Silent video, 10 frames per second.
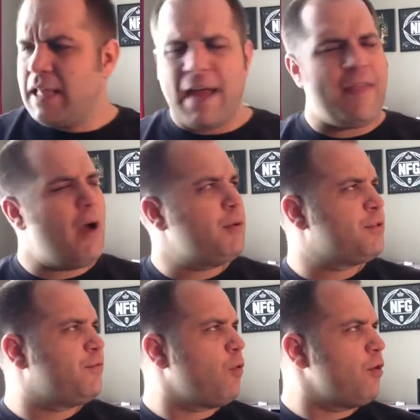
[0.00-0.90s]
And that was
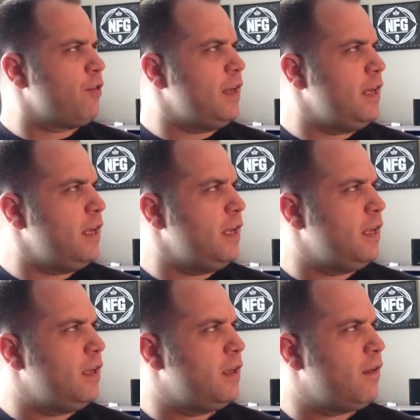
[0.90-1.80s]
for
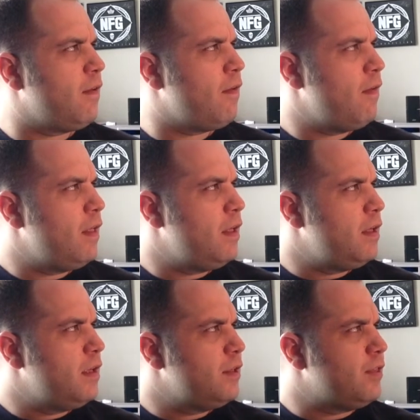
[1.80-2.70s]
the
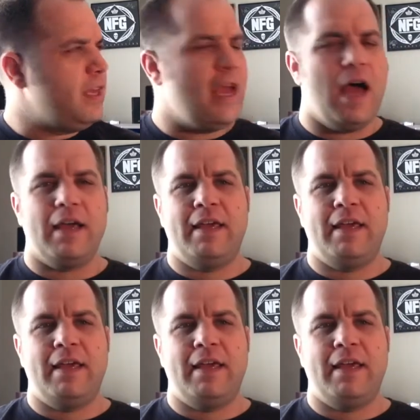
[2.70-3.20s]
the uh,